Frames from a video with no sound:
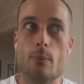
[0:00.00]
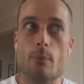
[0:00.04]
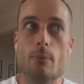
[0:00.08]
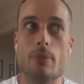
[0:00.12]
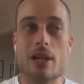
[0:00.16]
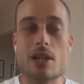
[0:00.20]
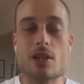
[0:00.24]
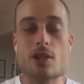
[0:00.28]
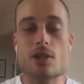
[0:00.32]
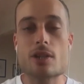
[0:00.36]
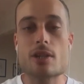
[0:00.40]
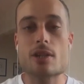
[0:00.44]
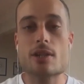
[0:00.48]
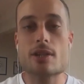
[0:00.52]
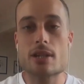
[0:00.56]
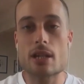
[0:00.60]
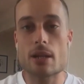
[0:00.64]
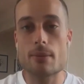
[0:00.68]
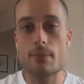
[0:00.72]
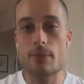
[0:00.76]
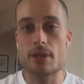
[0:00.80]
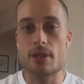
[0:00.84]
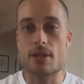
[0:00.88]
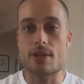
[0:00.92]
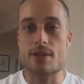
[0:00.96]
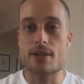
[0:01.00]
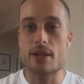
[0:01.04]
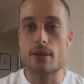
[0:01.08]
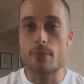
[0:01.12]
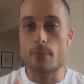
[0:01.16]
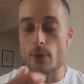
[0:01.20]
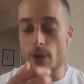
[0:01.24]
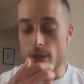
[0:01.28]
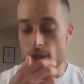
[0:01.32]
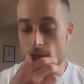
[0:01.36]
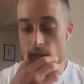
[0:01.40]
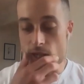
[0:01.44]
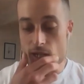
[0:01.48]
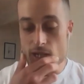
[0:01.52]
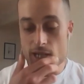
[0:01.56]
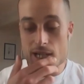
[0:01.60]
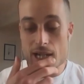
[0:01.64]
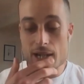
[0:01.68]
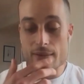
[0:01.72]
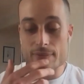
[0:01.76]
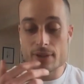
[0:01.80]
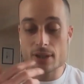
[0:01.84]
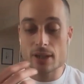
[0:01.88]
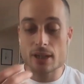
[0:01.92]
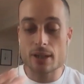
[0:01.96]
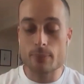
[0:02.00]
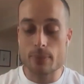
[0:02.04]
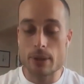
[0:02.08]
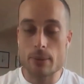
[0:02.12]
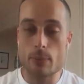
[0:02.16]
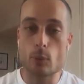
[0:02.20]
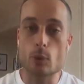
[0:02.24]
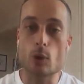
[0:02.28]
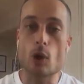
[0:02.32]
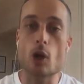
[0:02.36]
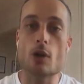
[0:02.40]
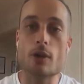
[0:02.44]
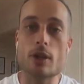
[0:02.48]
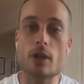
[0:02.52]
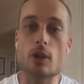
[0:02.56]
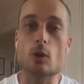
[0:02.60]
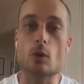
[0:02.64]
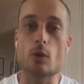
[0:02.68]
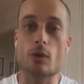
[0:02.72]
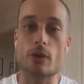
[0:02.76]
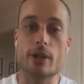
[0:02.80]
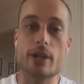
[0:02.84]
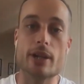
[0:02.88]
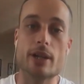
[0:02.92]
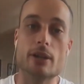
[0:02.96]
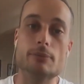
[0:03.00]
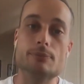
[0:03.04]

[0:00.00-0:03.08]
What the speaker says: mention something to somebody. You just have to let people know that you're there.